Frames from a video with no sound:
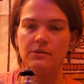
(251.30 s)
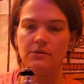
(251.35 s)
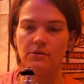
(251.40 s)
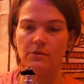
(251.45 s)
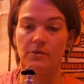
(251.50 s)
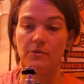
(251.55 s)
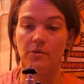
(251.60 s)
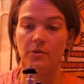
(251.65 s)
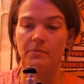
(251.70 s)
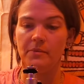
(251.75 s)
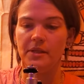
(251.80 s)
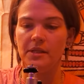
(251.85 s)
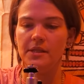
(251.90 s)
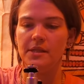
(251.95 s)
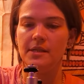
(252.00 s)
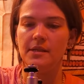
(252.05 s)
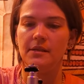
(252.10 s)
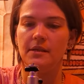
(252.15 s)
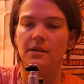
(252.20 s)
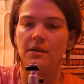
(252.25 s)
I will be
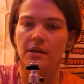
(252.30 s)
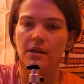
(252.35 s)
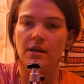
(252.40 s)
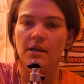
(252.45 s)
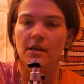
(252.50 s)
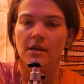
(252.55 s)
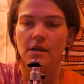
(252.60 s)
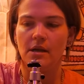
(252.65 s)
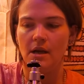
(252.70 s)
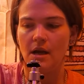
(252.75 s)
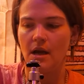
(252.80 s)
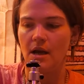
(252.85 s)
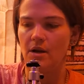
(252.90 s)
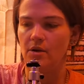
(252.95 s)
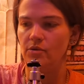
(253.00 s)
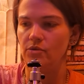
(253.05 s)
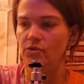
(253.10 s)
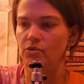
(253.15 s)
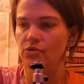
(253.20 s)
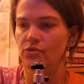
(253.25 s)
dealing
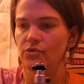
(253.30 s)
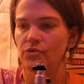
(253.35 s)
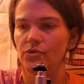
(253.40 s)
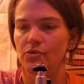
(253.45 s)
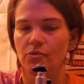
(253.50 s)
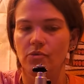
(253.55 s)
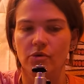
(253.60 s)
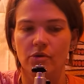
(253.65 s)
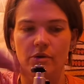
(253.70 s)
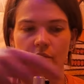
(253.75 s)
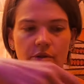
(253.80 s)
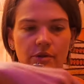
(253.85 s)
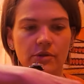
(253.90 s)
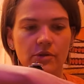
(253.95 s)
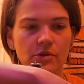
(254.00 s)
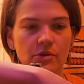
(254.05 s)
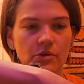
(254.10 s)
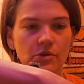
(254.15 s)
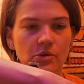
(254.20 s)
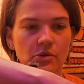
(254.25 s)
out
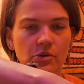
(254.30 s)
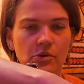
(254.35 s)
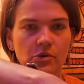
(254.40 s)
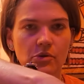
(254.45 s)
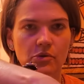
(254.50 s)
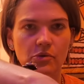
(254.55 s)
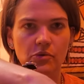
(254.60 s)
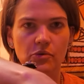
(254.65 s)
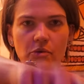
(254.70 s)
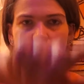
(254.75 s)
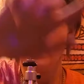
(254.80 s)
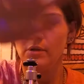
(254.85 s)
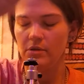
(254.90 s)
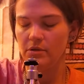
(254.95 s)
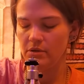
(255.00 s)
towards you.